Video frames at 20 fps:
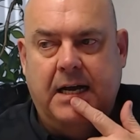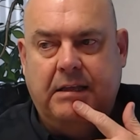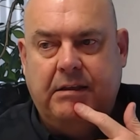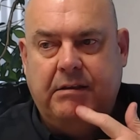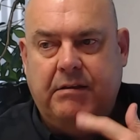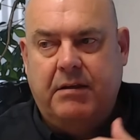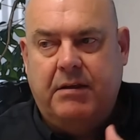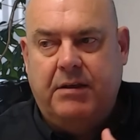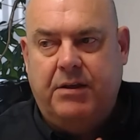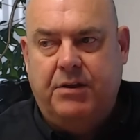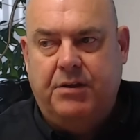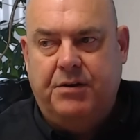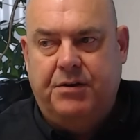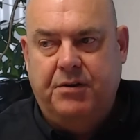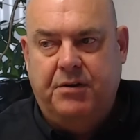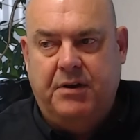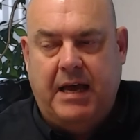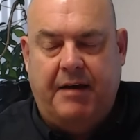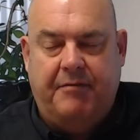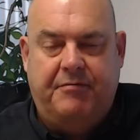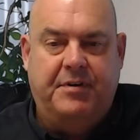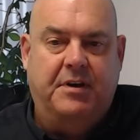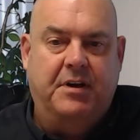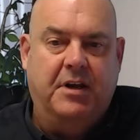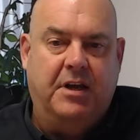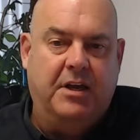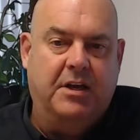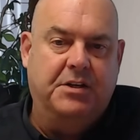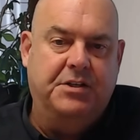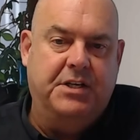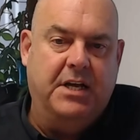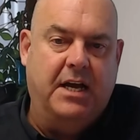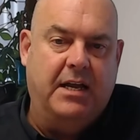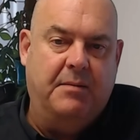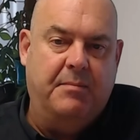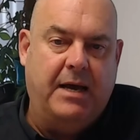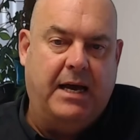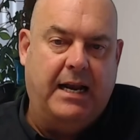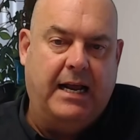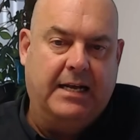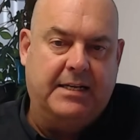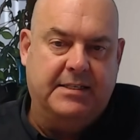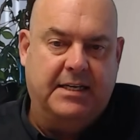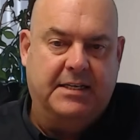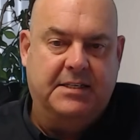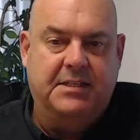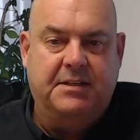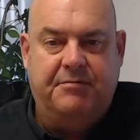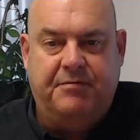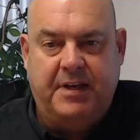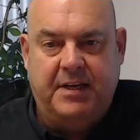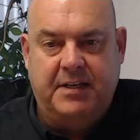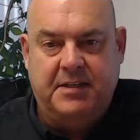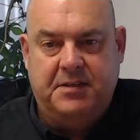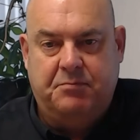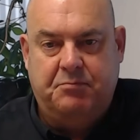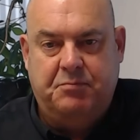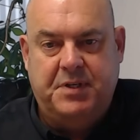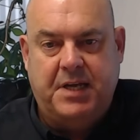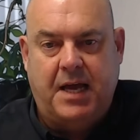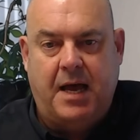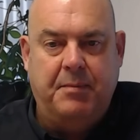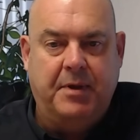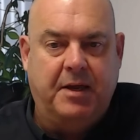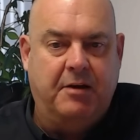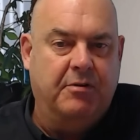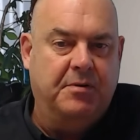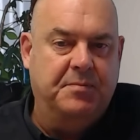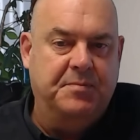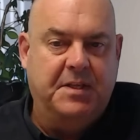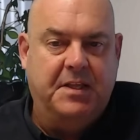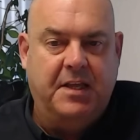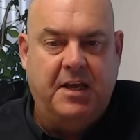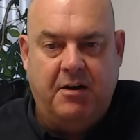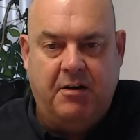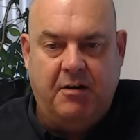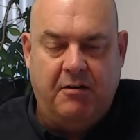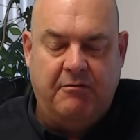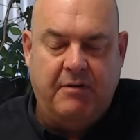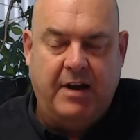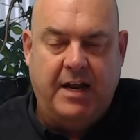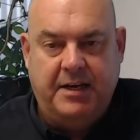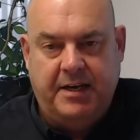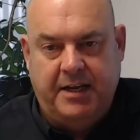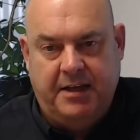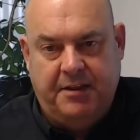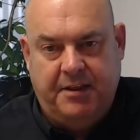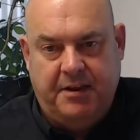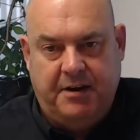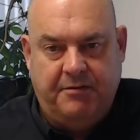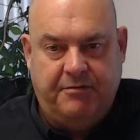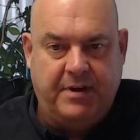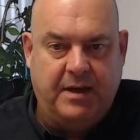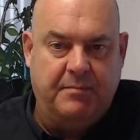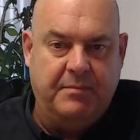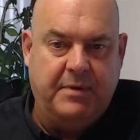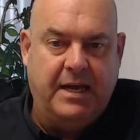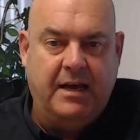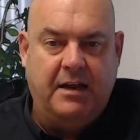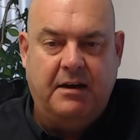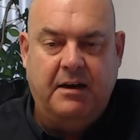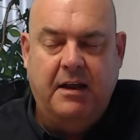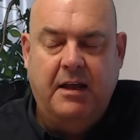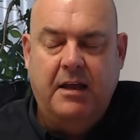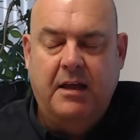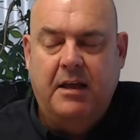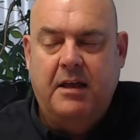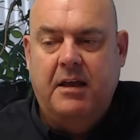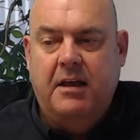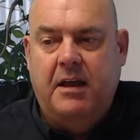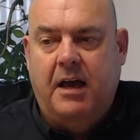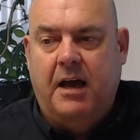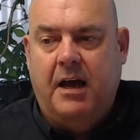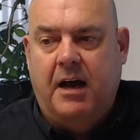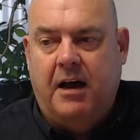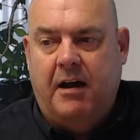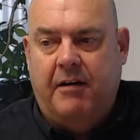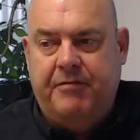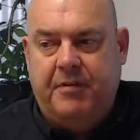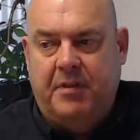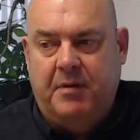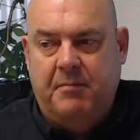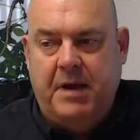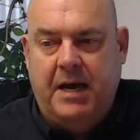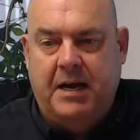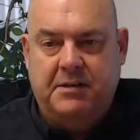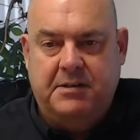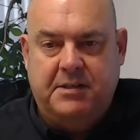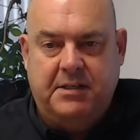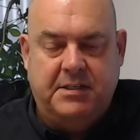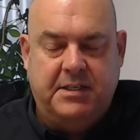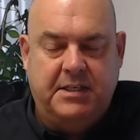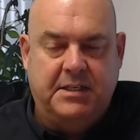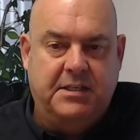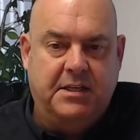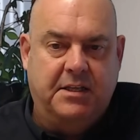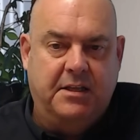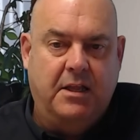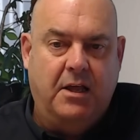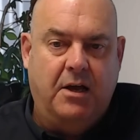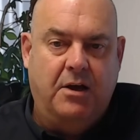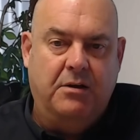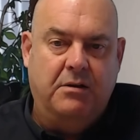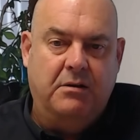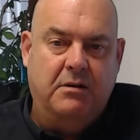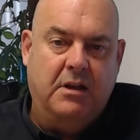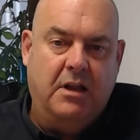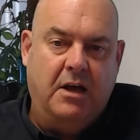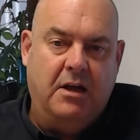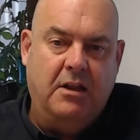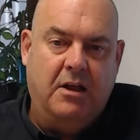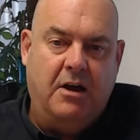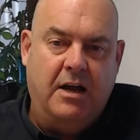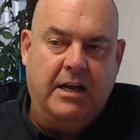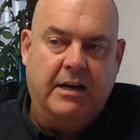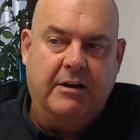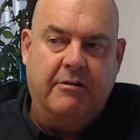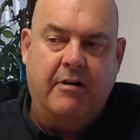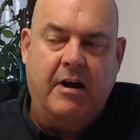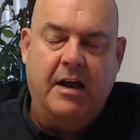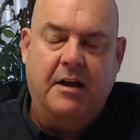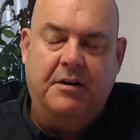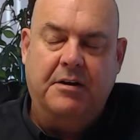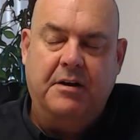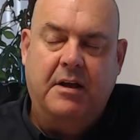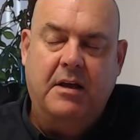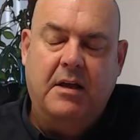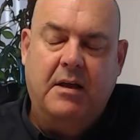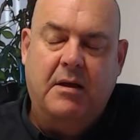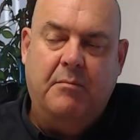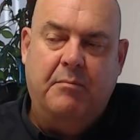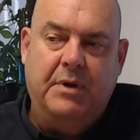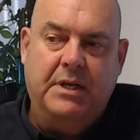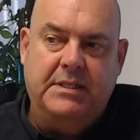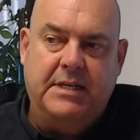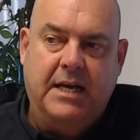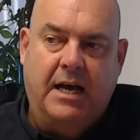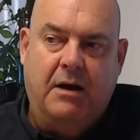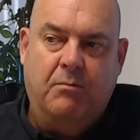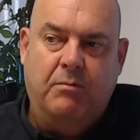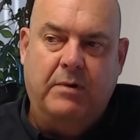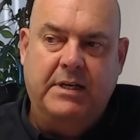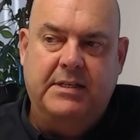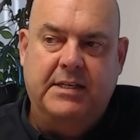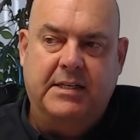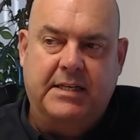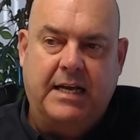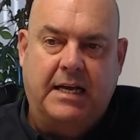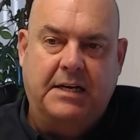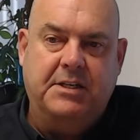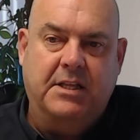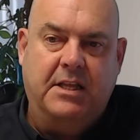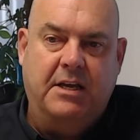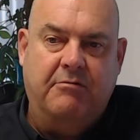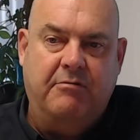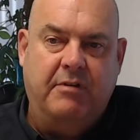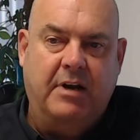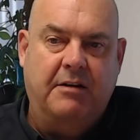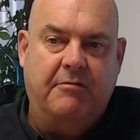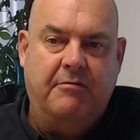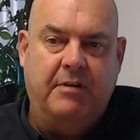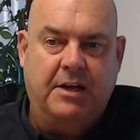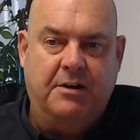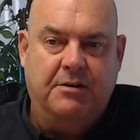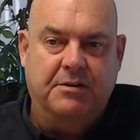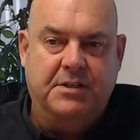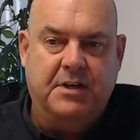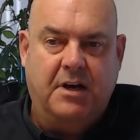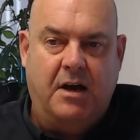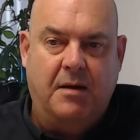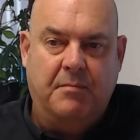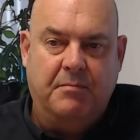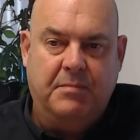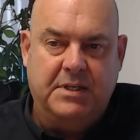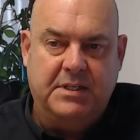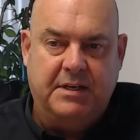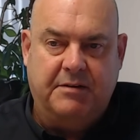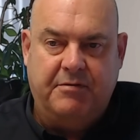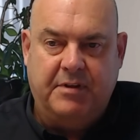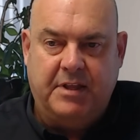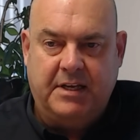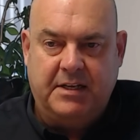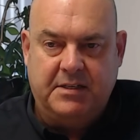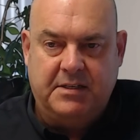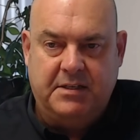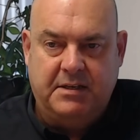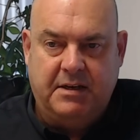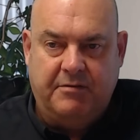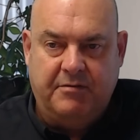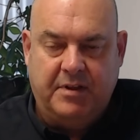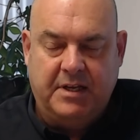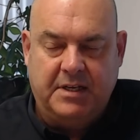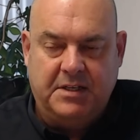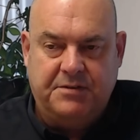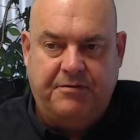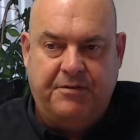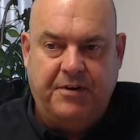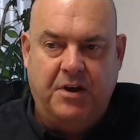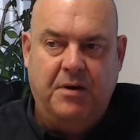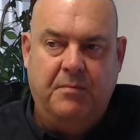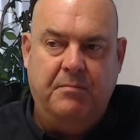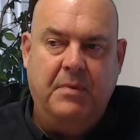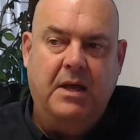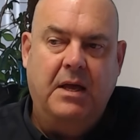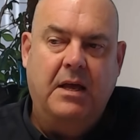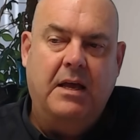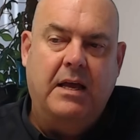You do have to negotiate about access if there's Sami groups in there or reindeer that have come down from the mountains into the low-lying ground. But winter's actually a really, really good time because everything's firm.